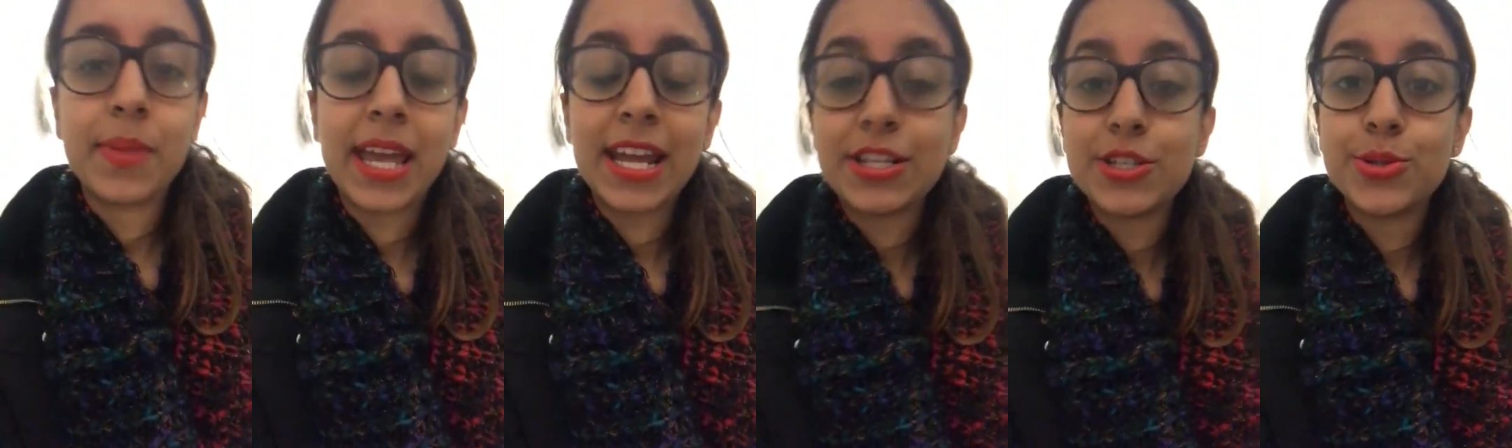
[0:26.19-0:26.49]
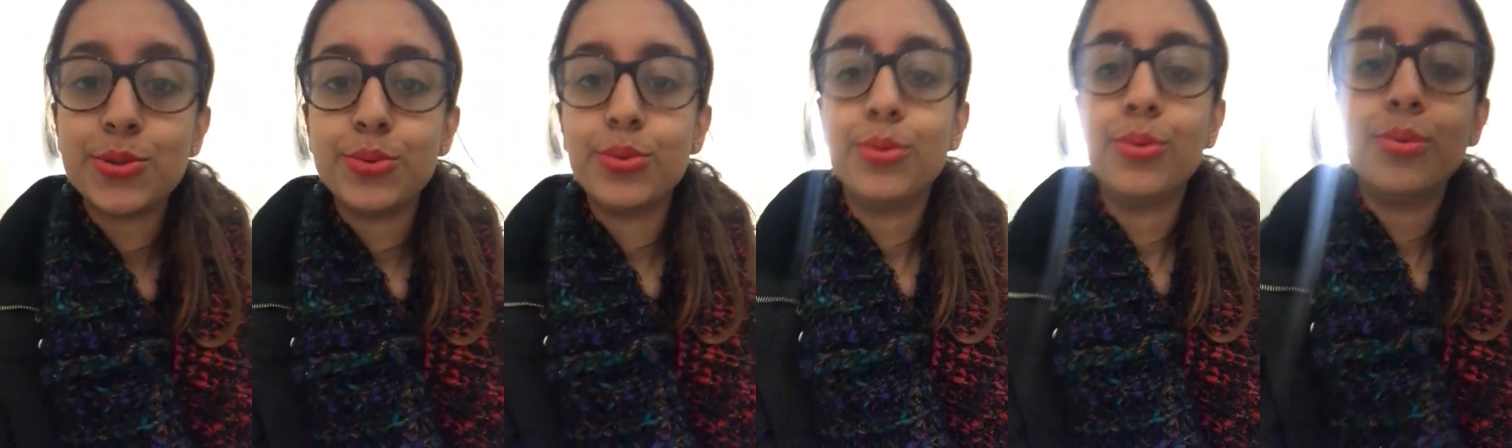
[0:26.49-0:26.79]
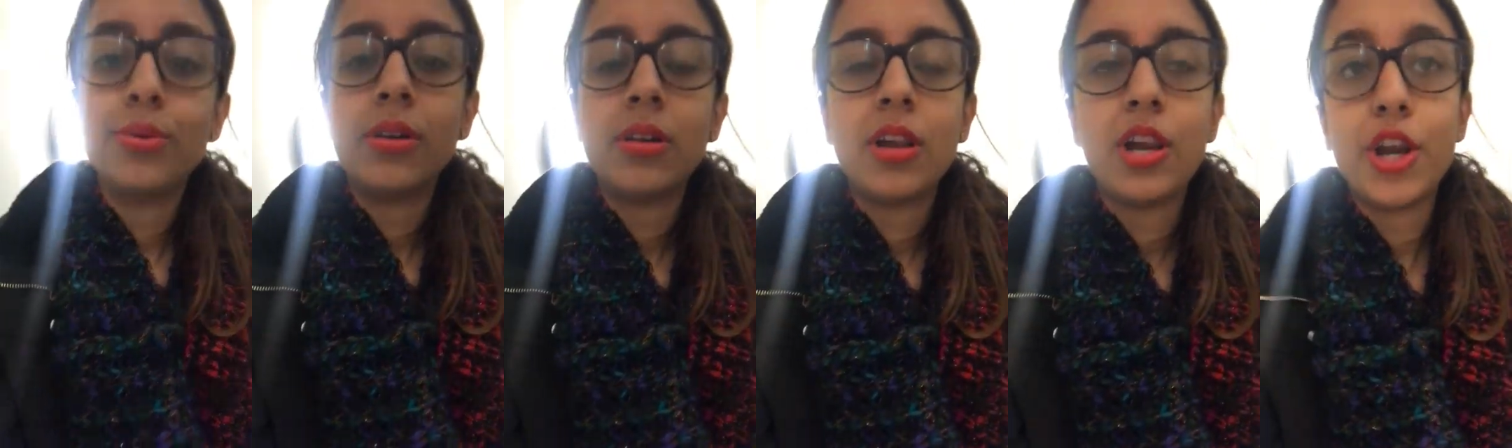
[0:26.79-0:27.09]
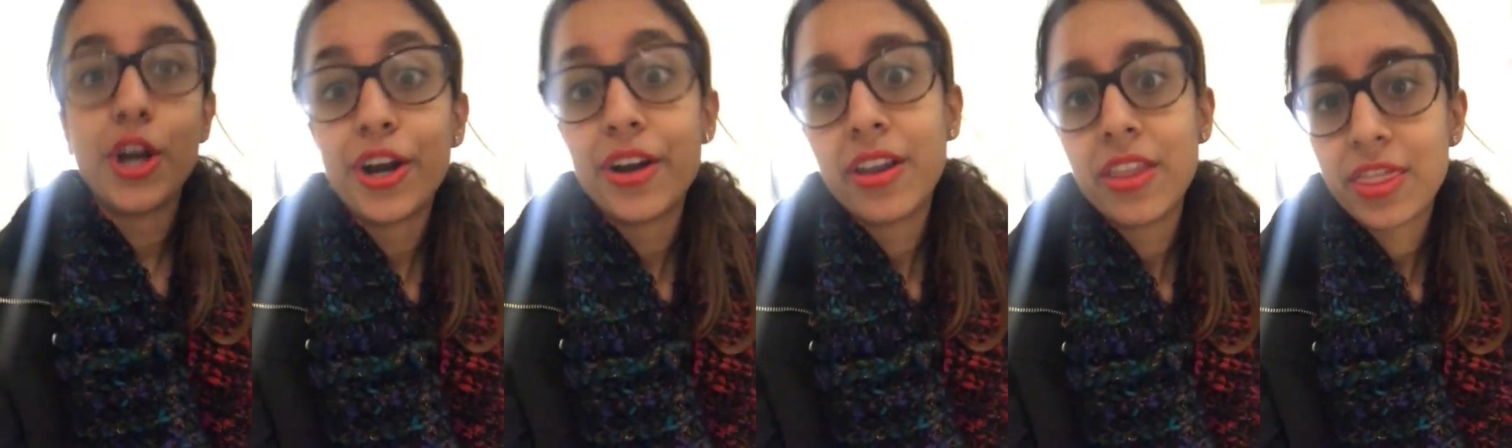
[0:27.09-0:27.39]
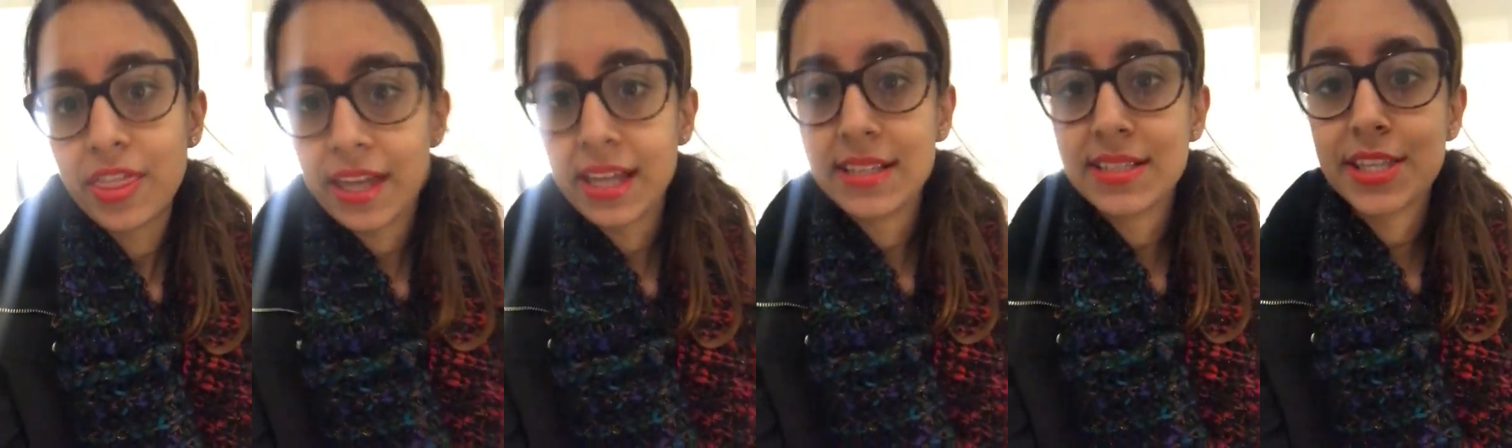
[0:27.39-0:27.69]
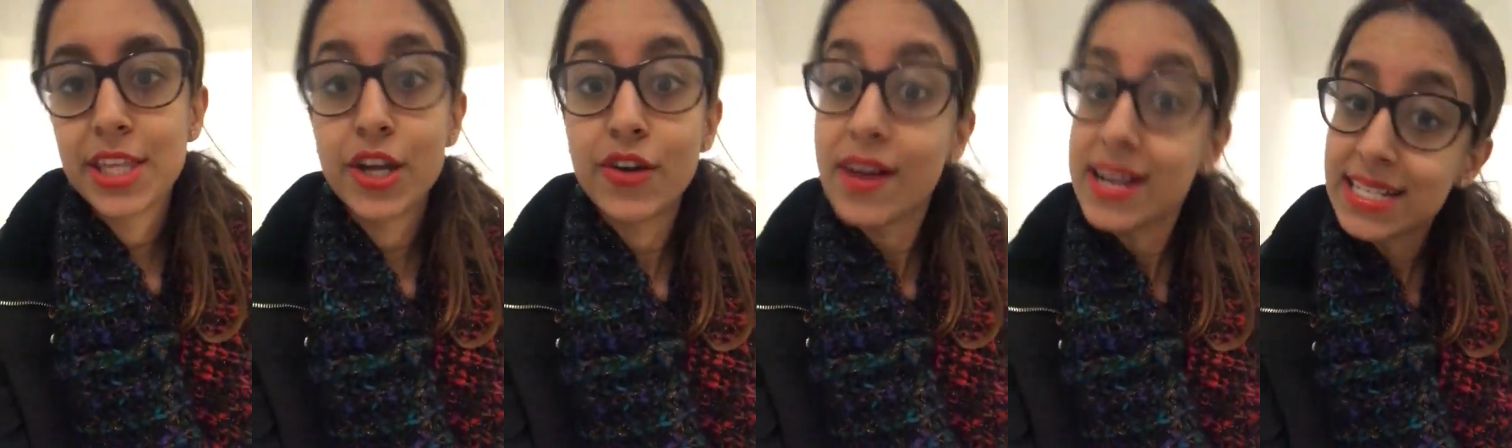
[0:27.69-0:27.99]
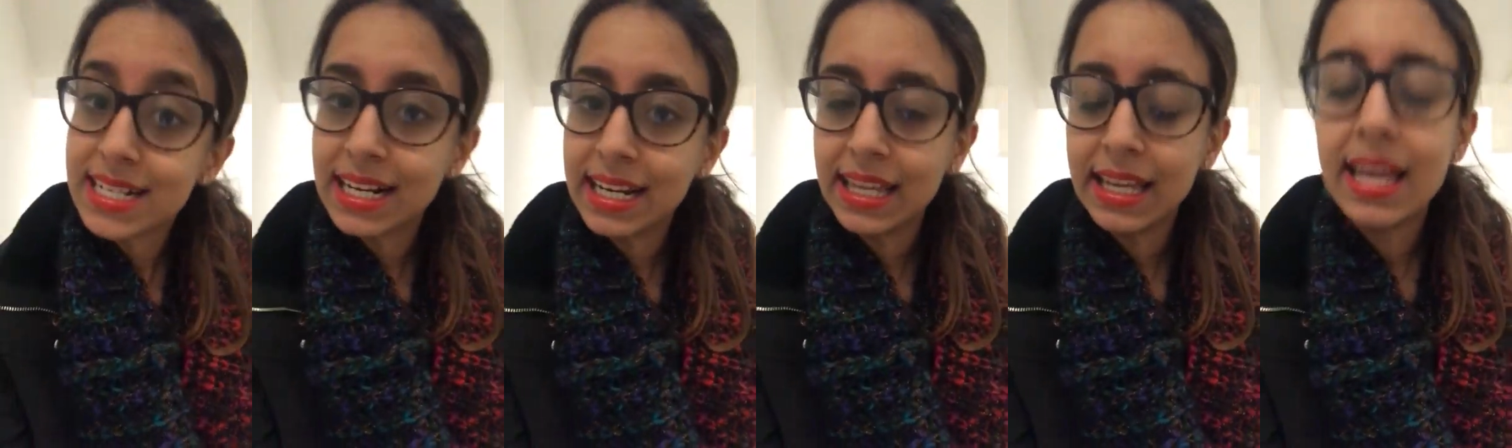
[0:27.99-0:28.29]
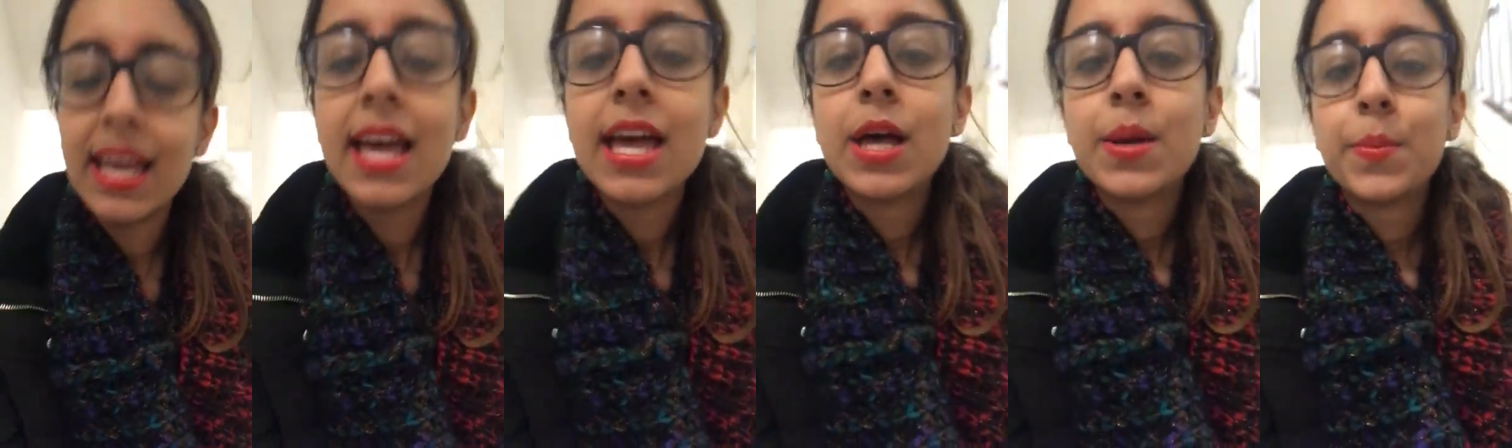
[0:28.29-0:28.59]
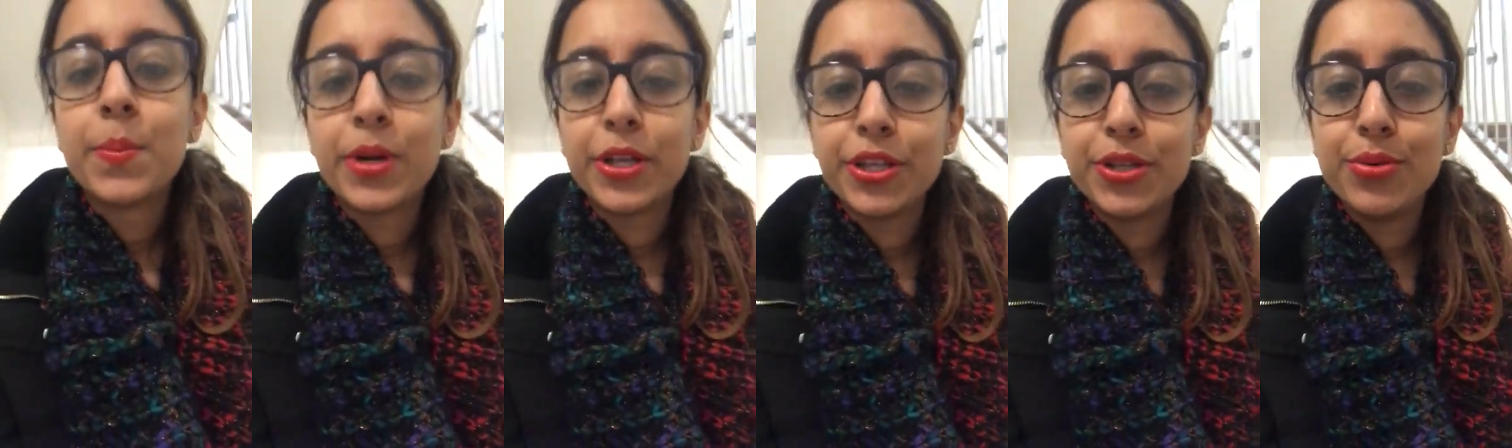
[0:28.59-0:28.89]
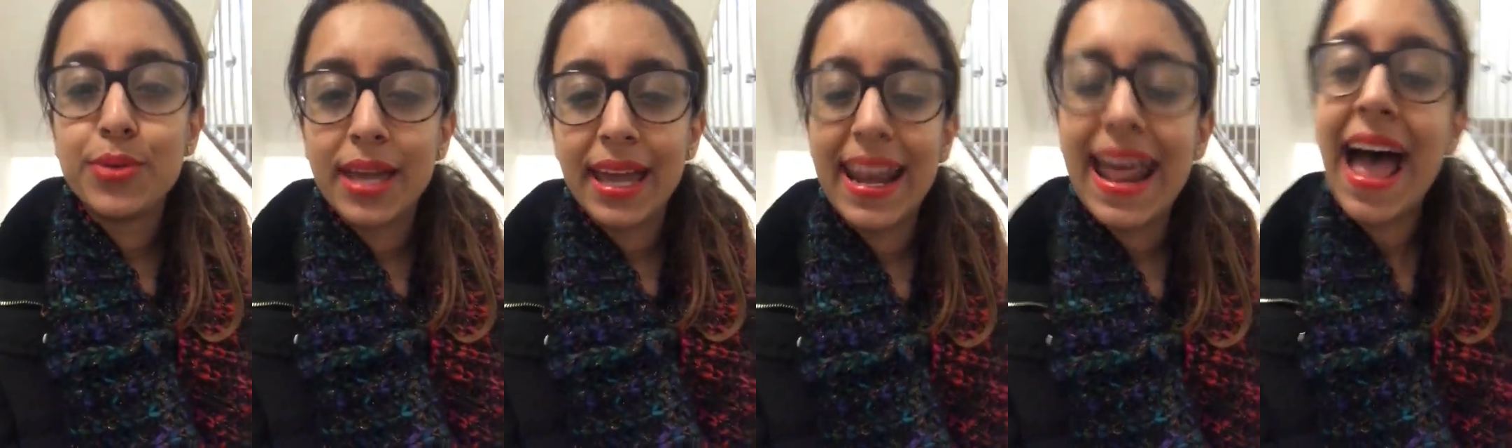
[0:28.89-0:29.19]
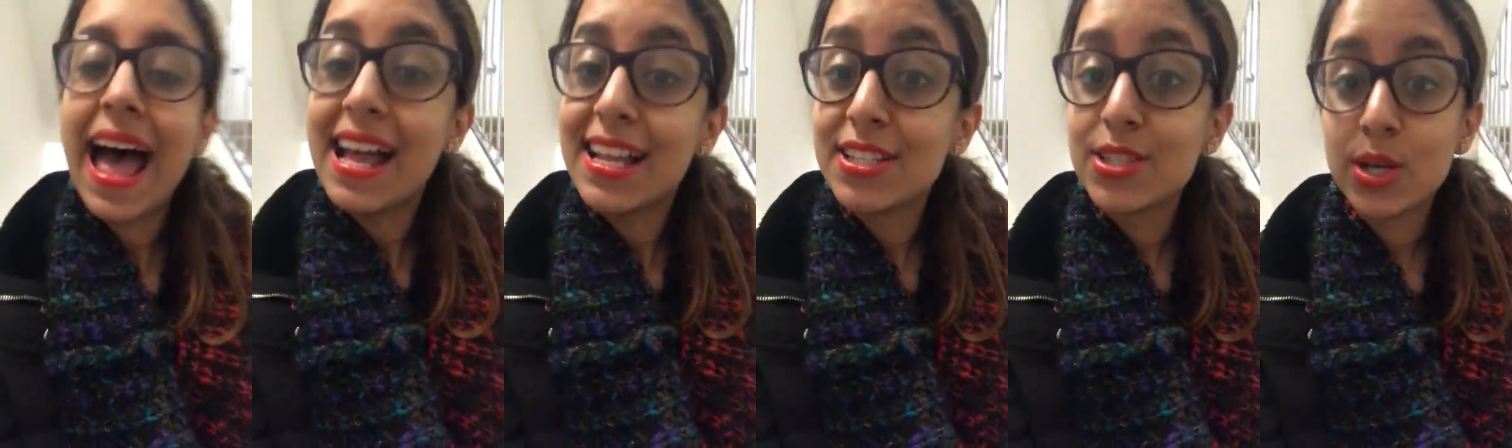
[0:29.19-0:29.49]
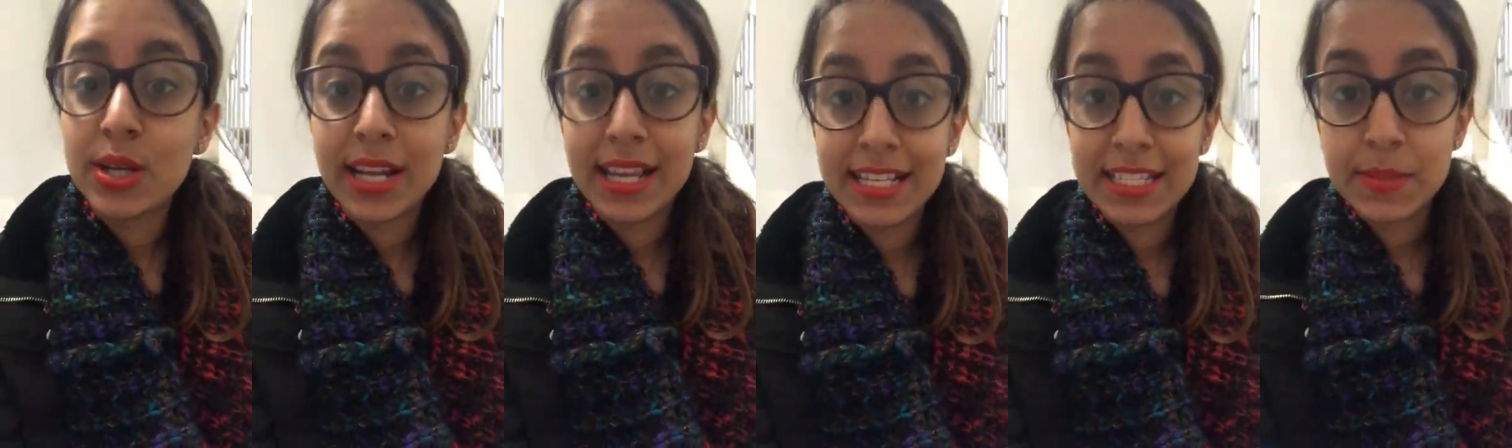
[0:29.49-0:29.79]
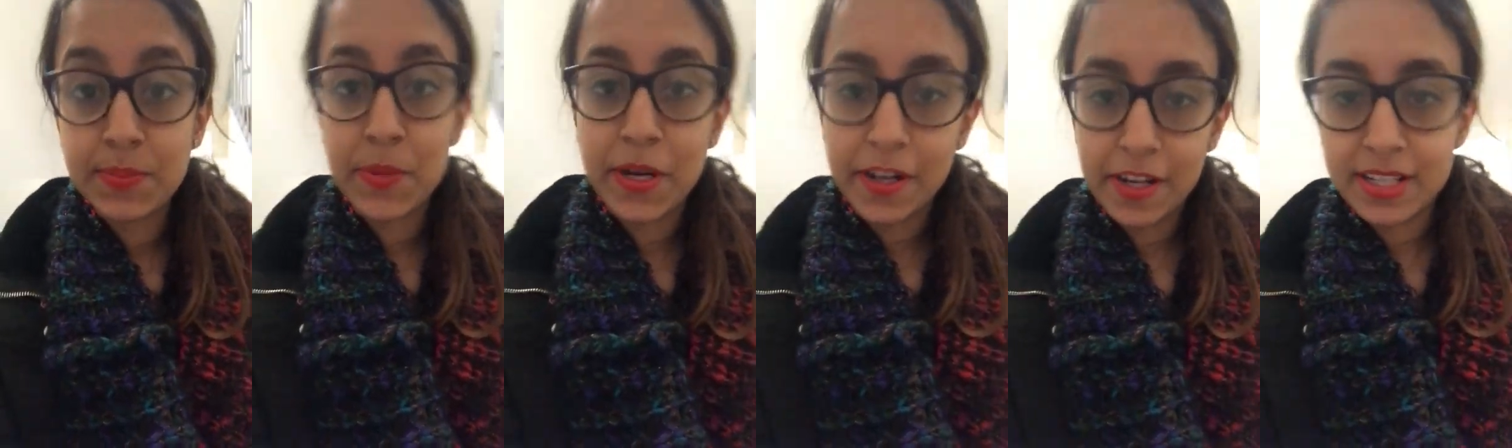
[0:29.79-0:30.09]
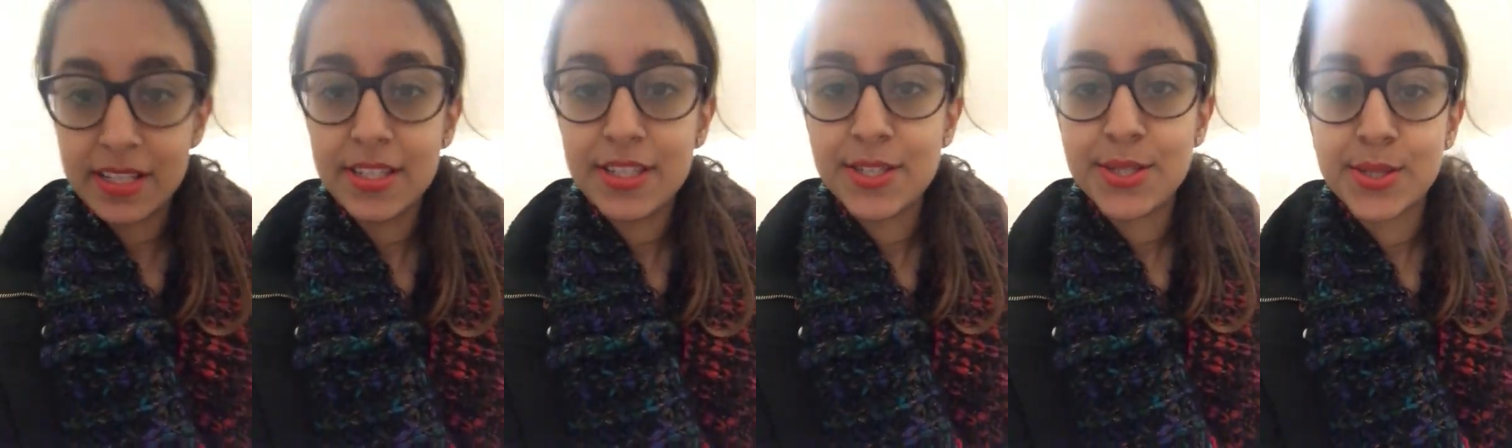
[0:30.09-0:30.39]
get to learn things theoretically, you get hands-on experience.